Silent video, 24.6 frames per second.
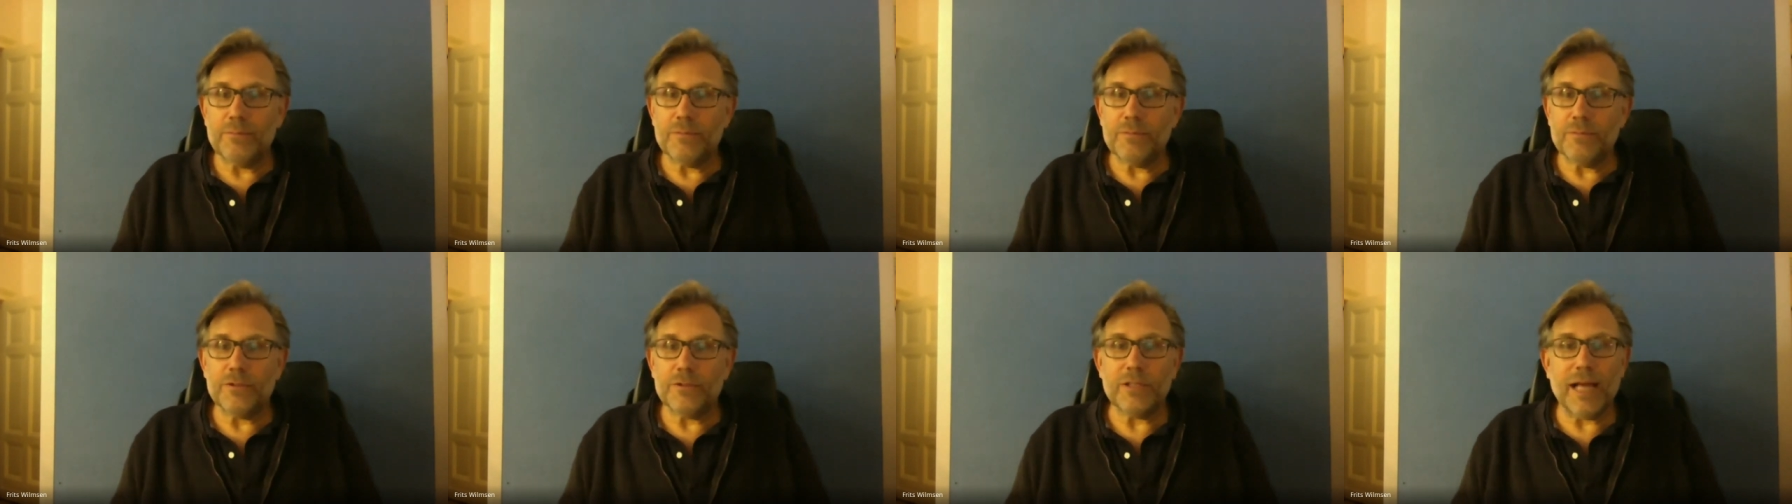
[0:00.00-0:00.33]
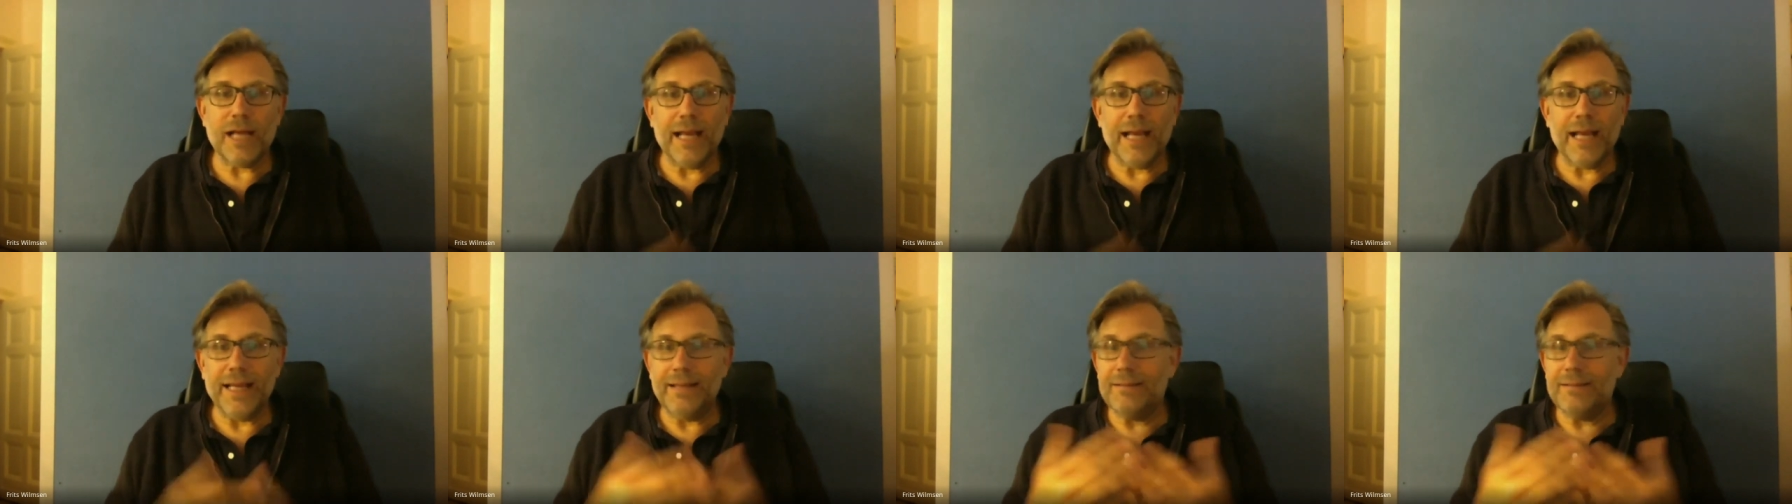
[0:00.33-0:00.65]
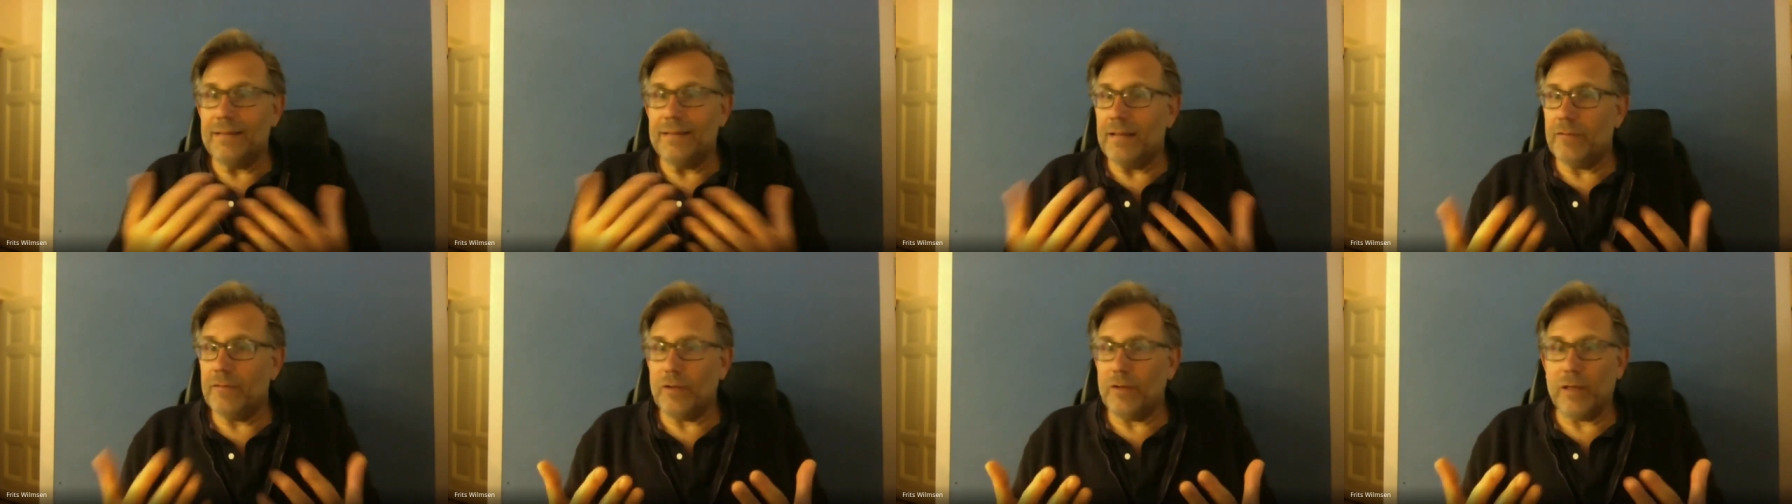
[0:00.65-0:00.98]

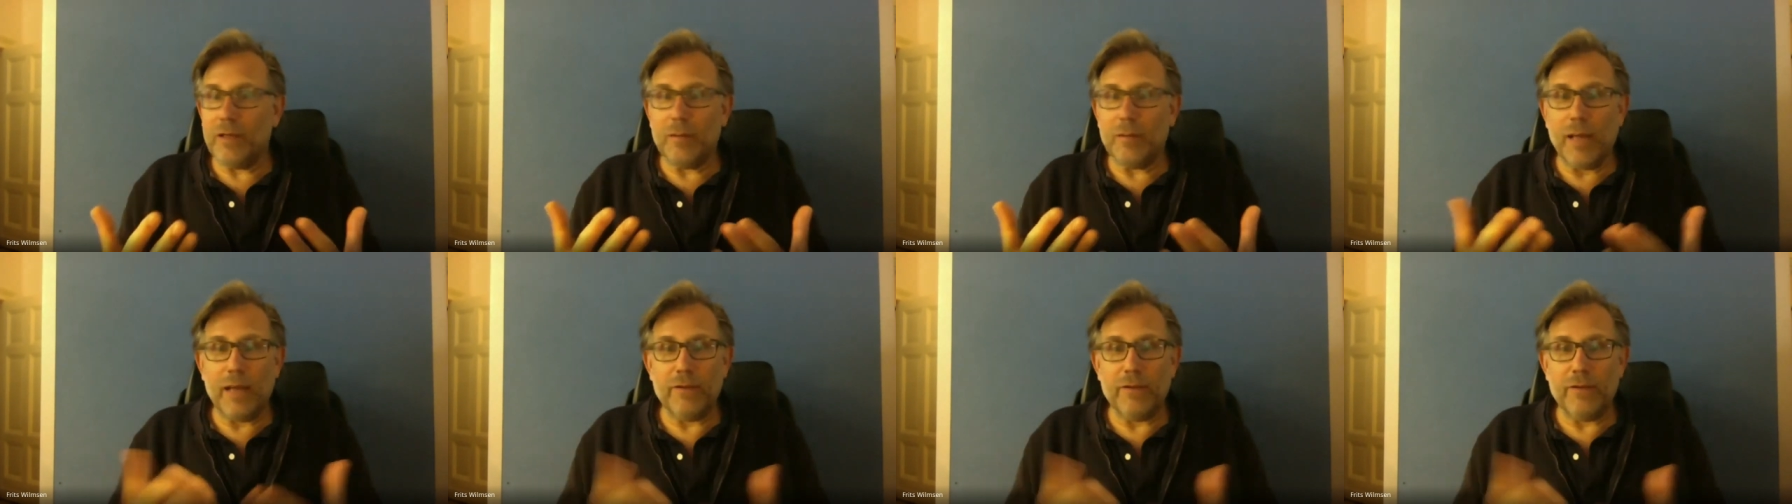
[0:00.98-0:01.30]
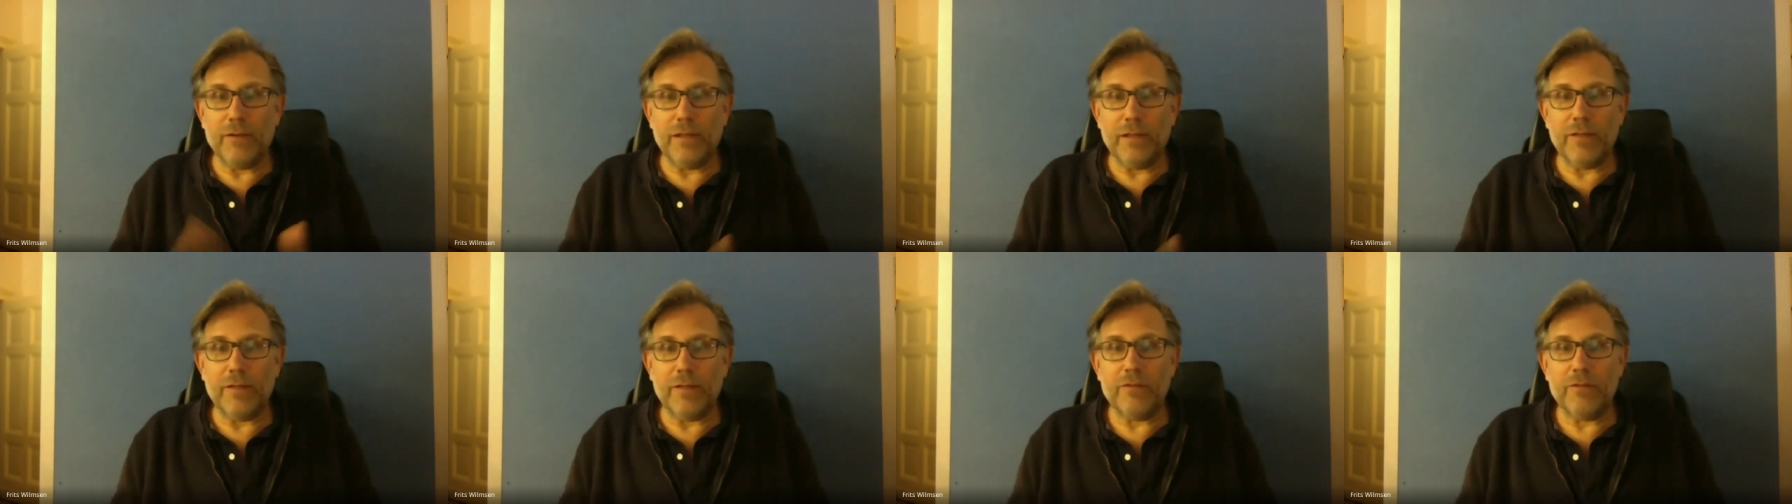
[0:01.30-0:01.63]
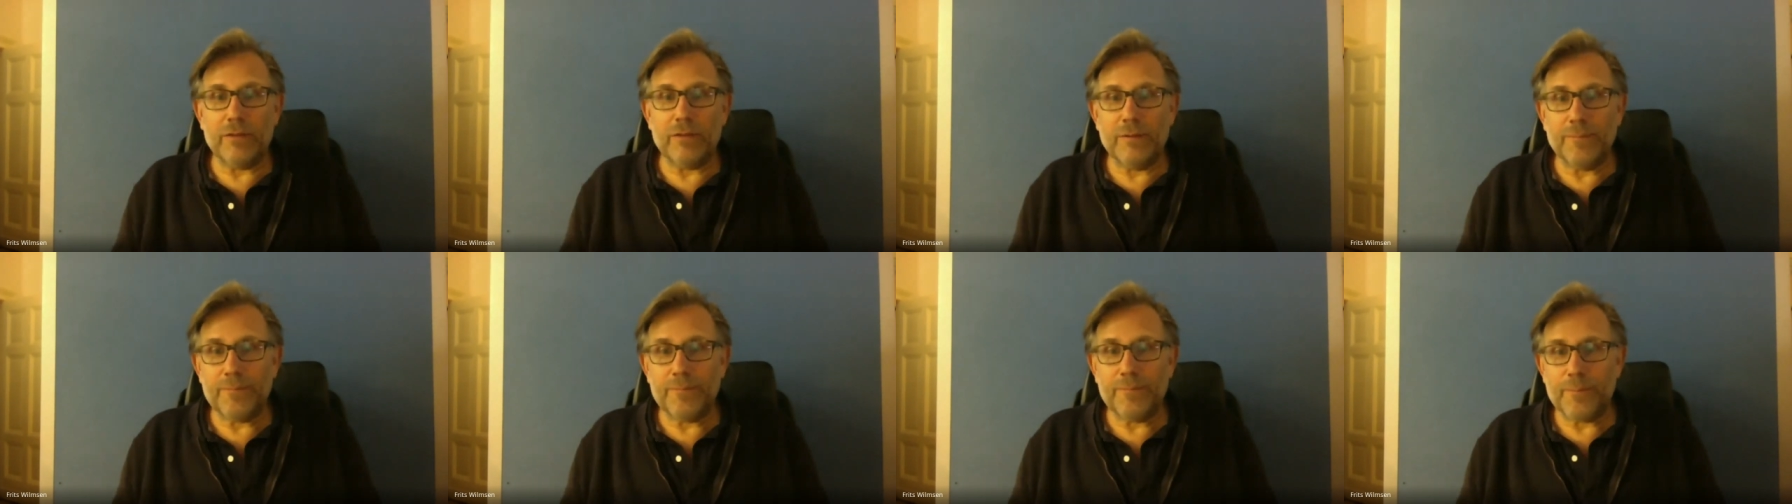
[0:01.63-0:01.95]
scientific
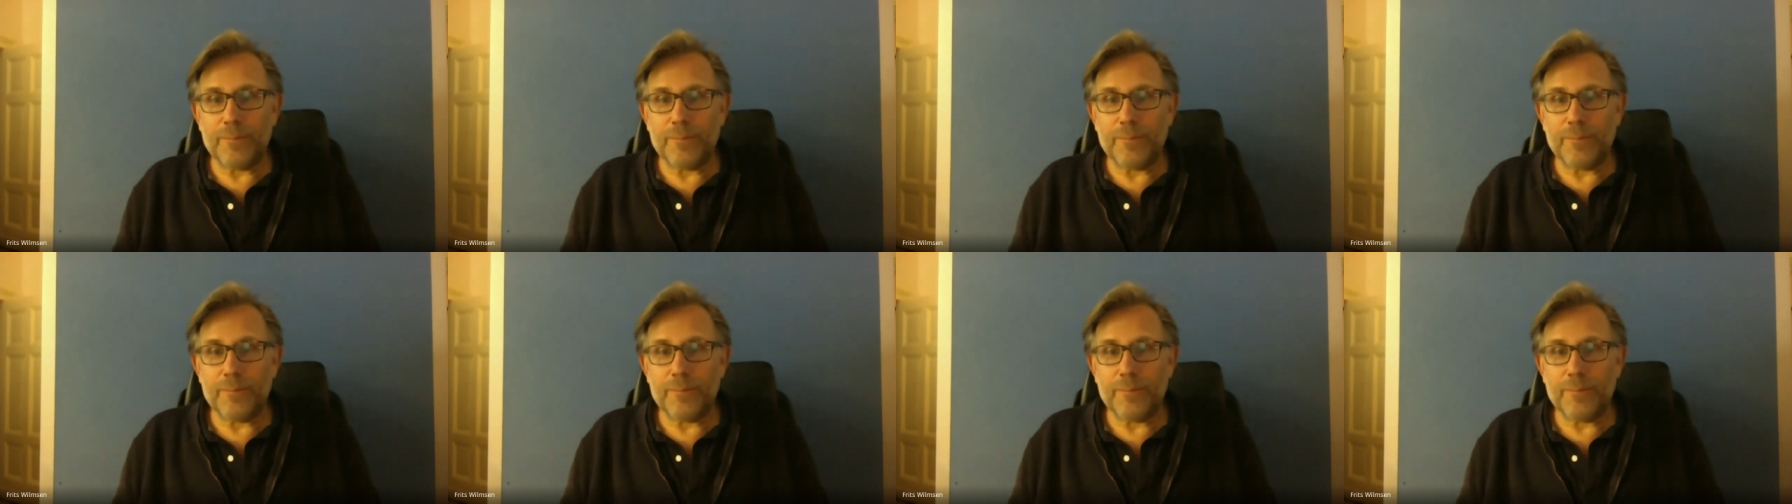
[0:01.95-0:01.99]
even.